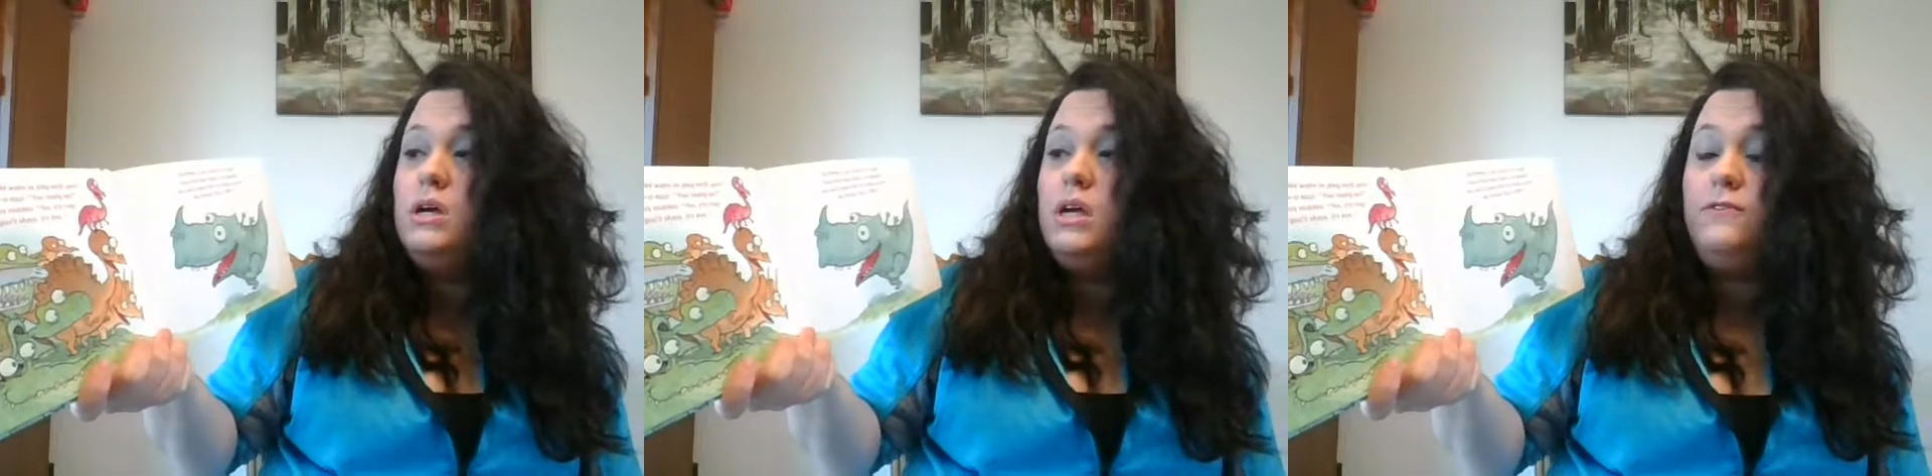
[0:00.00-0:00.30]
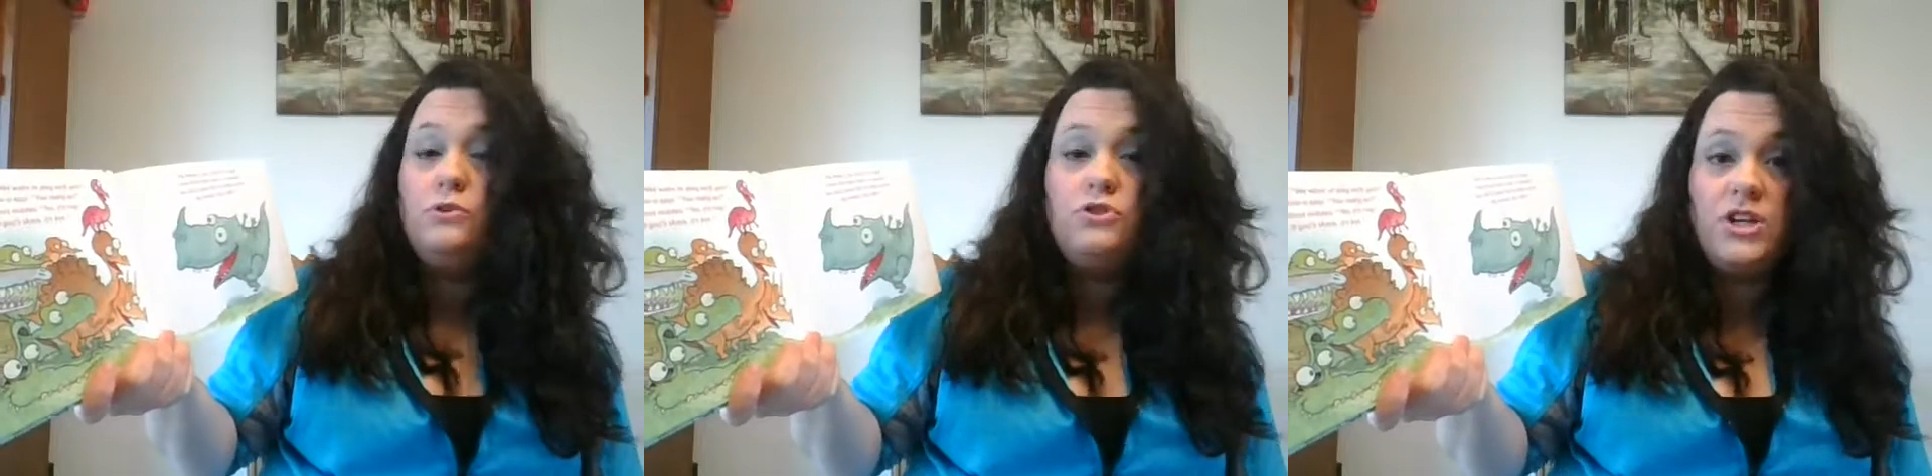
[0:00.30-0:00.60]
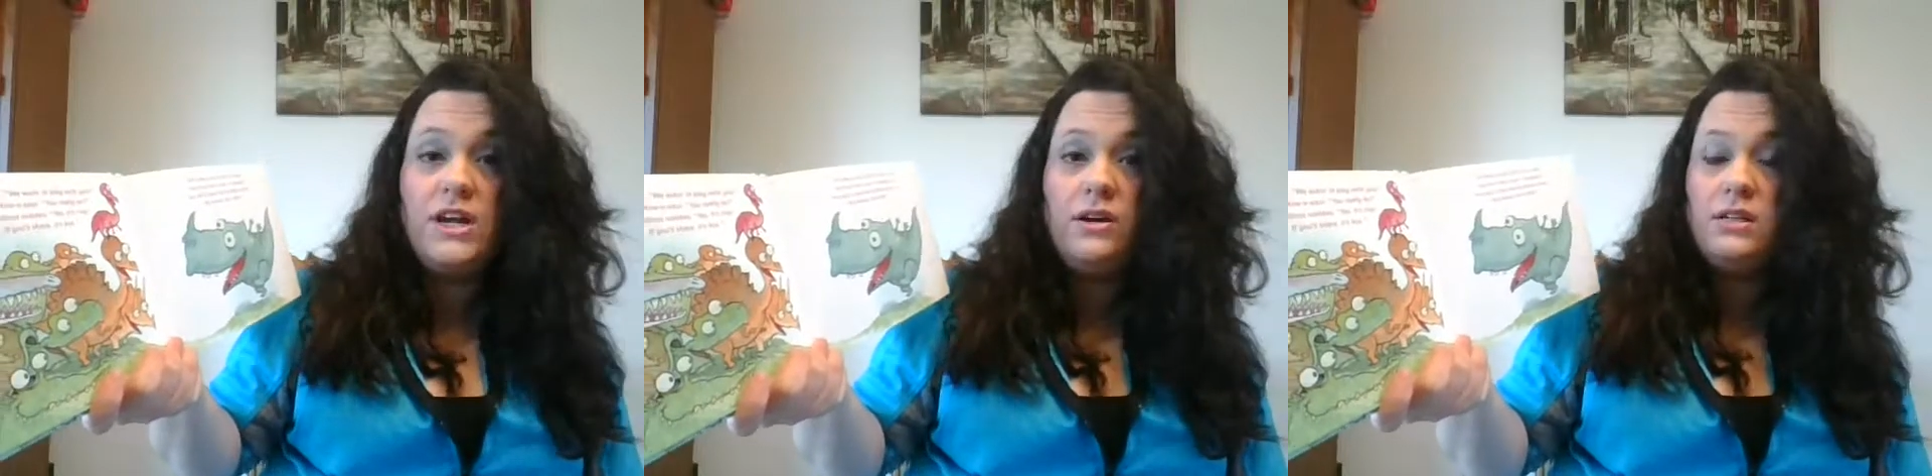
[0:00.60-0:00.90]
If you'll
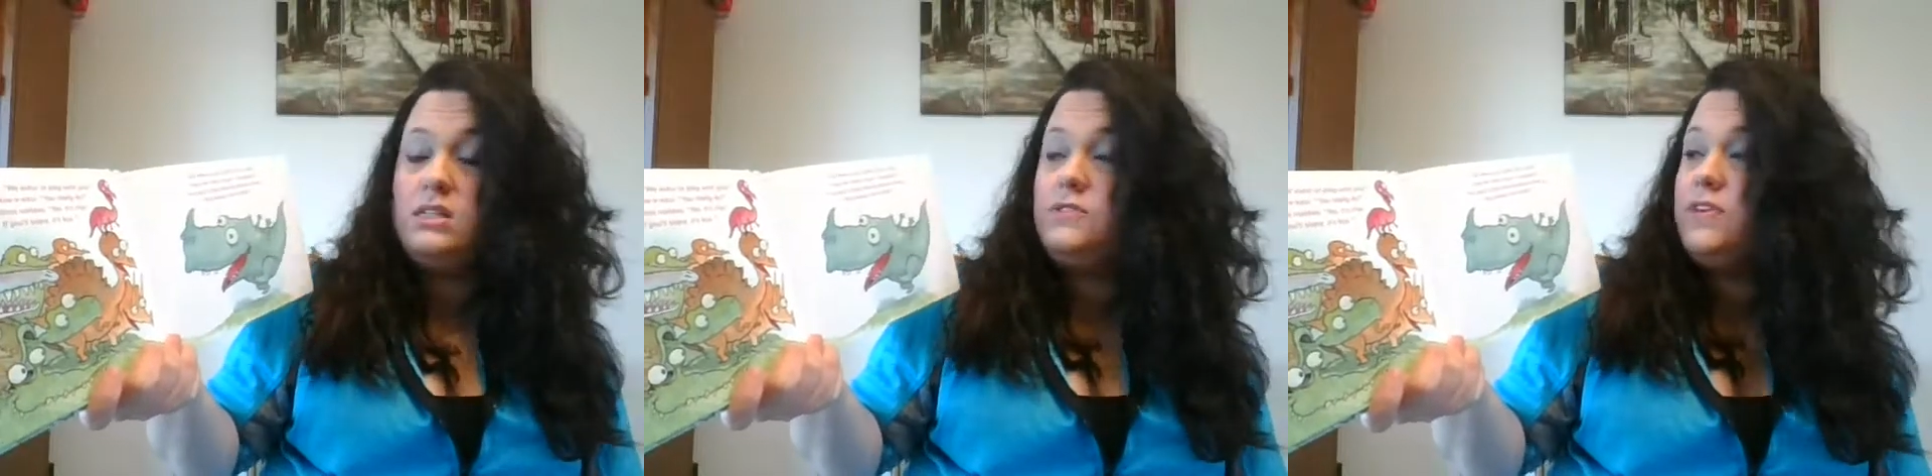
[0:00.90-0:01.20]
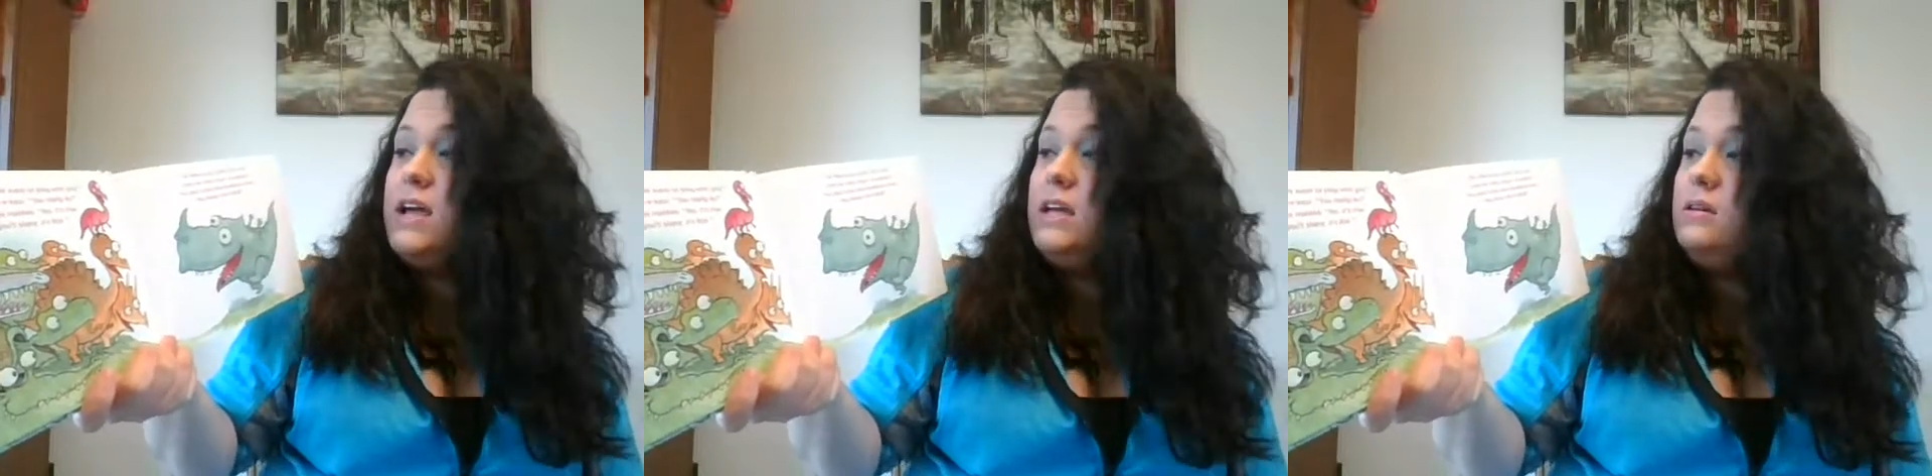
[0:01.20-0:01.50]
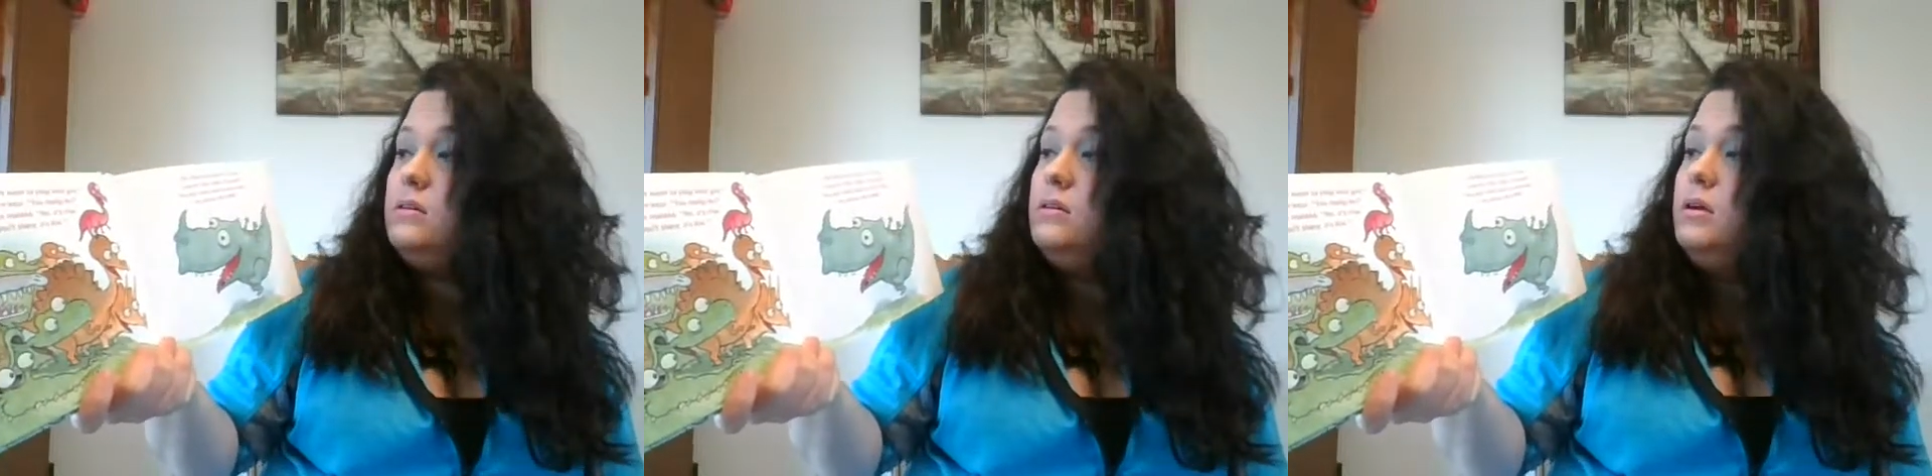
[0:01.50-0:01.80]
share, it's fine.